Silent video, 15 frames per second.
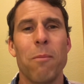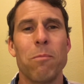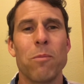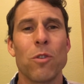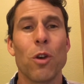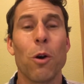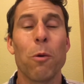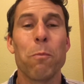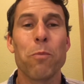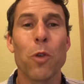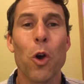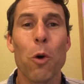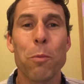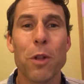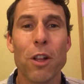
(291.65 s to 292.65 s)
So
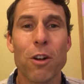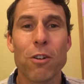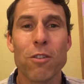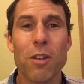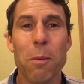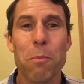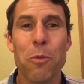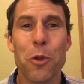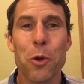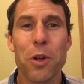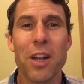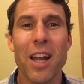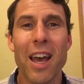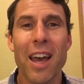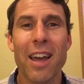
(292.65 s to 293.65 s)
hope you learned something new
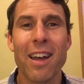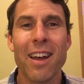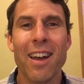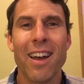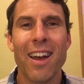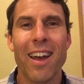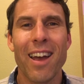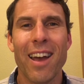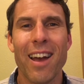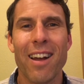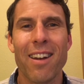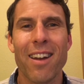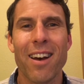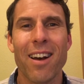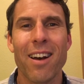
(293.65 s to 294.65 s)
today,
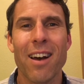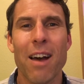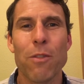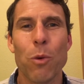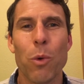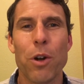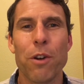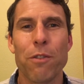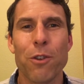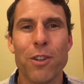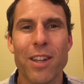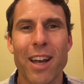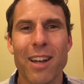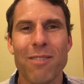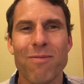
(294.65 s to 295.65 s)
and have a wonderful day.